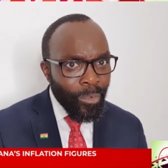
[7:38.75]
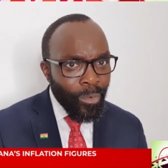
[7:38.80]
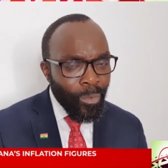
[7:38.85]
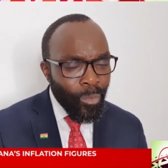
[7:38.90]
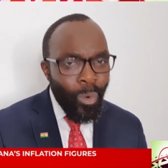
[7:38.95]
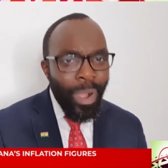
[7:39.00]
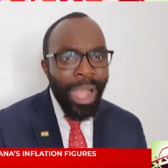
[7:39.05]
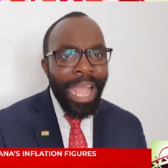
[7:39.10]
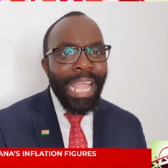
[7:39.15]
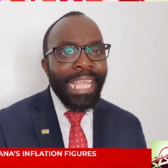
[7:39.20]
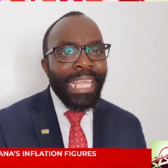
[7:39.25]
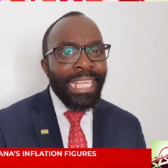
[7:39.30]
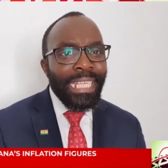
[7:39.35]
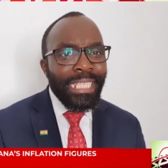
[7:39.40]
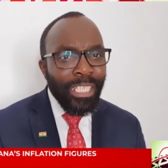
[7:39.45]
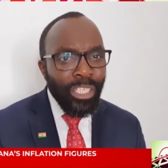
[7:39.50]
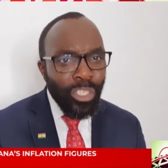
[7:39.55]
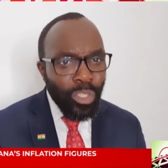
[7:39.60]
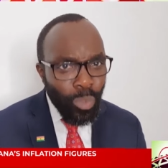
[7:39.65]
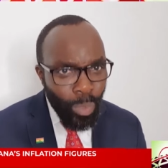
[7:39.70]
Why
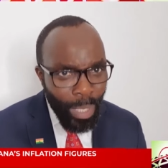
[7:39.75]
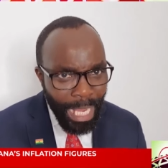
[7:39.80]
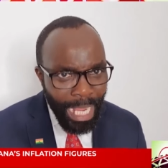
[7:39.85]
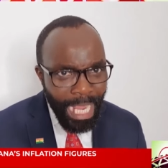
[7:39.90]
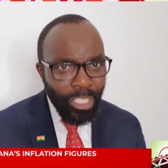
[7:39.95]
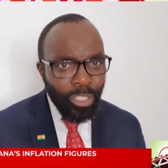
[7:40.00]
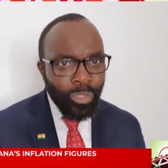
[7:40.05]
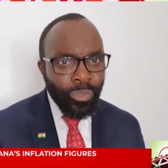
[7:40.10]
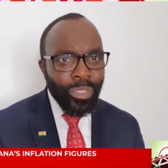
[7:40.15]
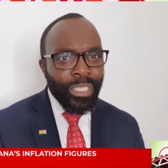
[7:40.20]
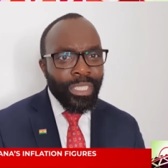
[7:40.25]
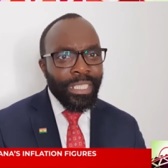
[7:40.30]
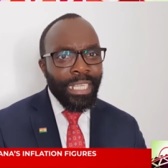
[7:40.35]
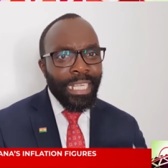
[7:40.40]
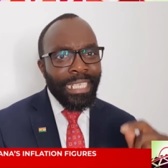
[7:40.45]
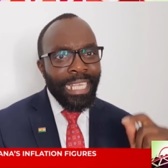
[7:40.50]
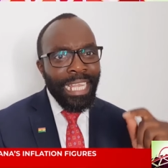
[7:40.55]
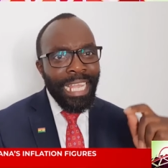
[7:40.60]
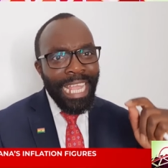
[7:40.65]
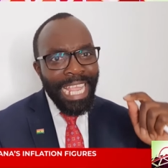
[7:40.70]
is he so
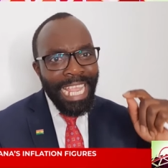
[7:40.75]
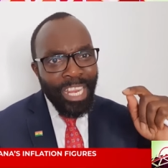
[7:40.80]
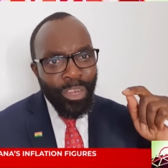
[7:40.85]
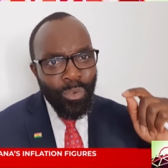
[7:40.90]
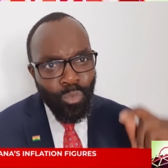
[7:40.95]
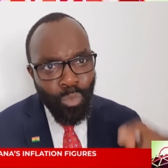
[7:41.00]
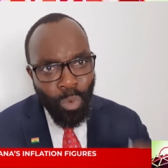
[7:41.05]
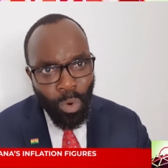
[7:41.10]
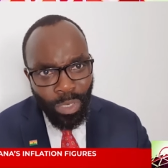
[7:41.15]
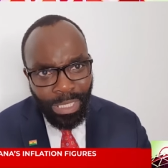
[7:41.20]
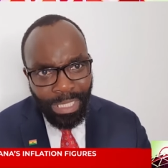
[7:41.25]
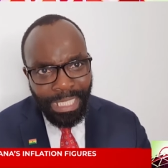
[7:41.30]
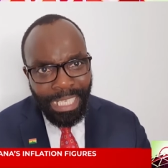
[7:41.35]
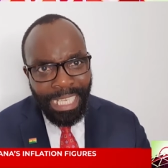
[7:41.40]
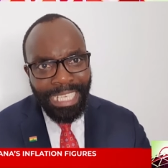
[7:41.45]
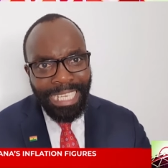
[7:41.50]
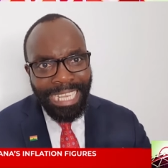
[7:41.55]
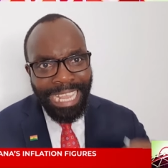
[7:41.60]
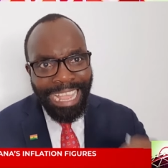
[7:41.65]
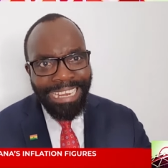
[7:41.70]
interested in
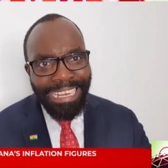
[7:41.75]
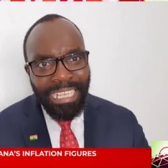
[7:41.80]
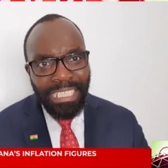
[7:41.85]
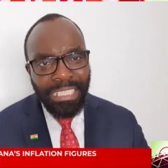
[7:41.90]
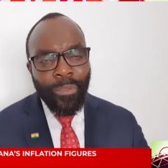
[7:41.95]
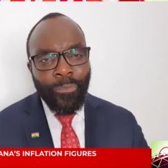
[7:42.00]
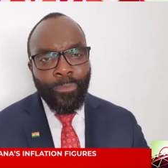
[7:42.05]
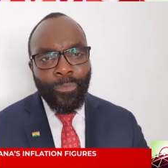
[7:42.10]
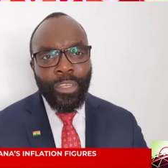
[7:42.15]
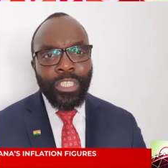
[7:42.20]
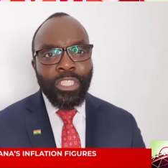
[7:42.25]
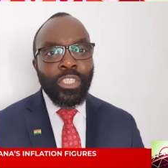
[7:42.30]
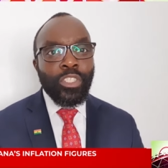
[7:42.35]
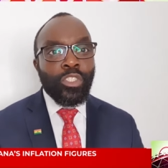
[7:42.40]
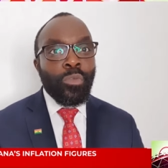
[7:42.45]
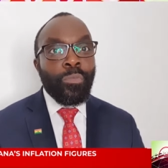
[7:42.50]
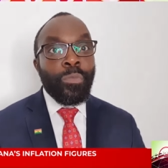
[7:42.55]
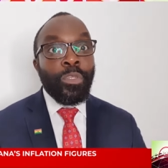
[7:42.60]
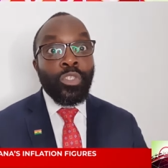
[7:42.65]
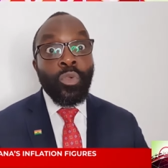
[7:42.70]
wanting Ghana's inflation
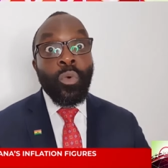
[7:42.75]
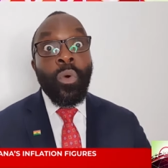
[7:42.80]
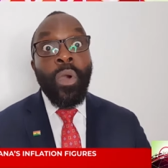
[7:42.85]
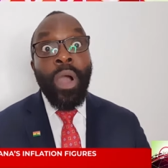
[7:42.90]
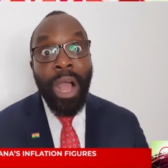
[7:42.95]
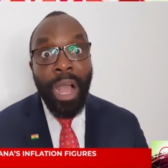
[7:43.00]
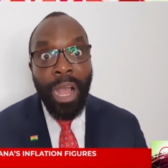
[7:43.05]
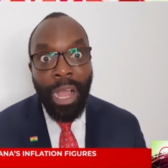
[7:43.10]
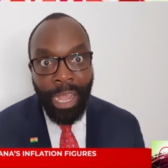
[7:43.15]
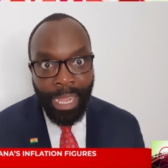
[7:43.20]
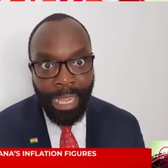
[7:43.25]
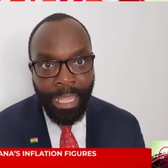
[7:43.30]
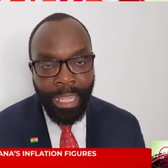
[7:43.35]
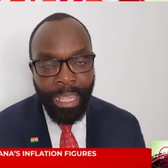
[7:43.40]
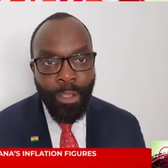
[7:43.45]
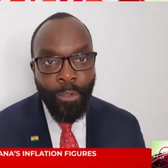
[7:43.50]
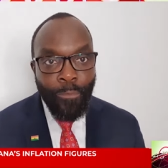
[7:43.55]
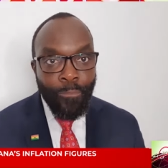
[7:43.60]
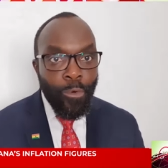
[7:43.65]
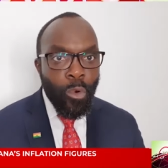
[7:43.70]
to be so high,
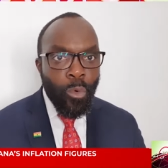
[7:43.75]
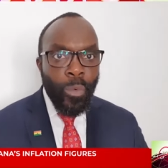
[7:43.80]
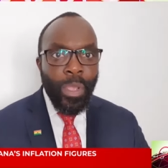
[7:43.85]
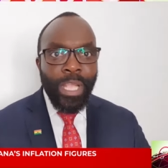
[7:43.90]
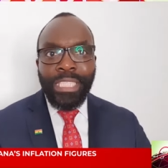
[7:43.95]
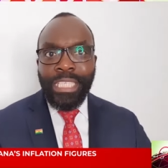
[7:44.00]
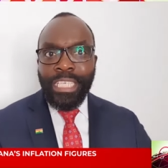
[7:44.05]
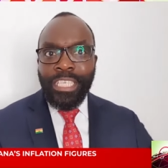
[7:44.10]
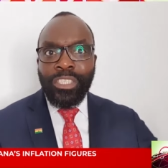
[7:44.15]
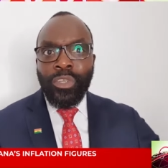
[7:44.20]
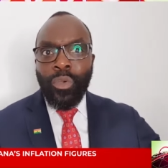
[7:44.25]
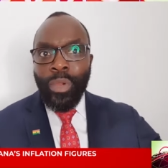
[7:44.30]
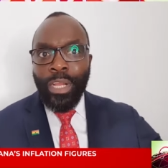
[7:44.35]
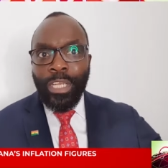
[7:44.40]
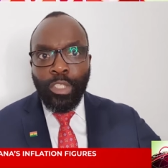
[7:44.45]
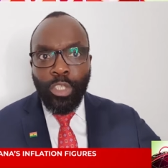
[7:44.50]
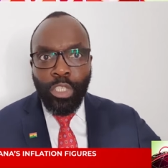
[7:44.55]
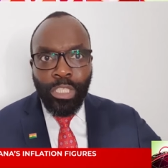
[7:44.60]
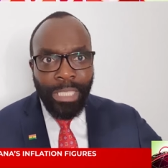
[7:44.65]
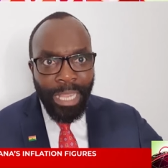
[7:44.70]
for which he's
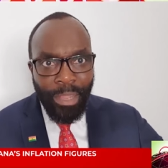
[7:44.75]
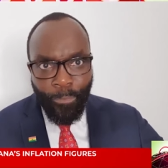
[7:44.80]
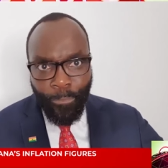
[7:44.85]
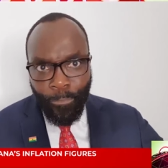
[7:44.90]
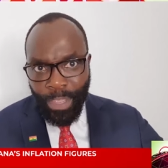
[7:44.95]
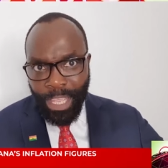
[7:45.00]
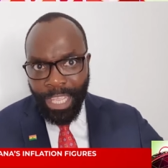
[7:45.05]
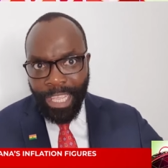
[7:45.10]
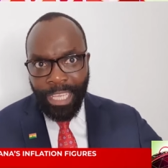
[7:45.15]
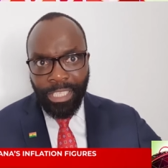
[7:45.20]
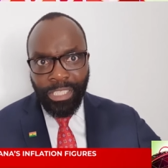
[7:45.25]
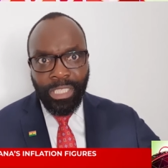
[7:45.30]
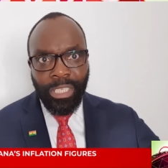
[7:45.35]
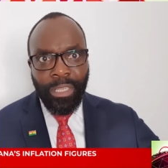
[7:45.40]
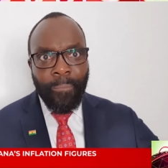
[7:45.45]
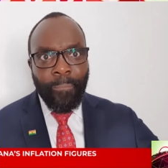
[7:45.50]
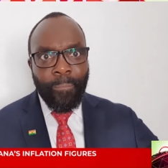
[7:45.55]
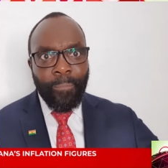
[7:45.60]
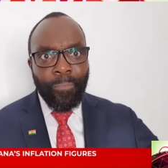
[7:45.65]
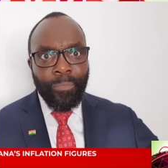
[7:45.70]
going to take figures
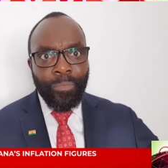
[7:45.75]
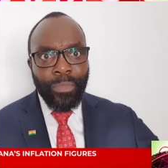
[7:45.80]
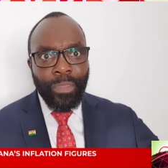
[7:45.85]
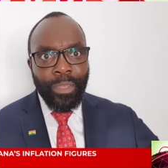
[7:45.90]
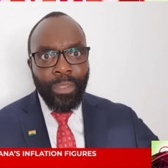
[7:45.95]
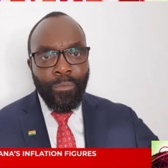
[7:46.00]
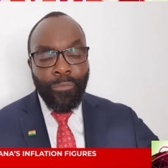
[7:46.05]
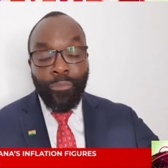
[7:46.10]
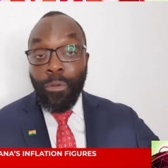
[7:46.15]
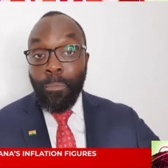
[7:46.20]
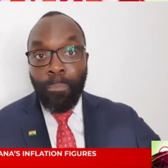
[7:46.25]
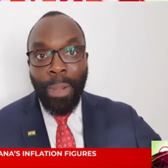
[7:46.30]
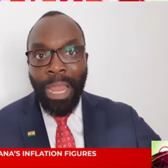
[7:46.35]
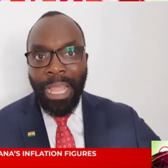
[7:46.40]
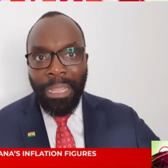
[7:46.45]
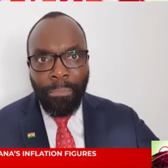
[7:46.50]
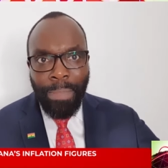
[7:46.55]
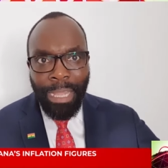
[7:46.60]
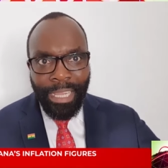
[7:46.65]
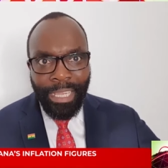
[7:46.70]
from
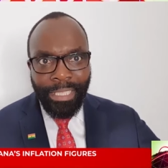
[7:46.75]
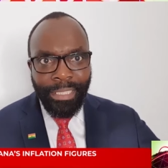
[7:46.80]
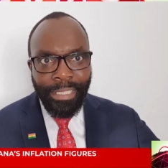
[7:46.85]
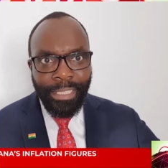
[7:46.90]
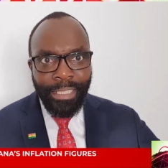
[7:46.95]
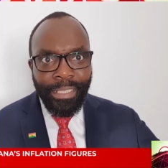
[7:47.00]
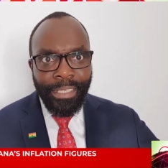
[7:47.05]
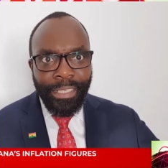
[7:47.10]
black market?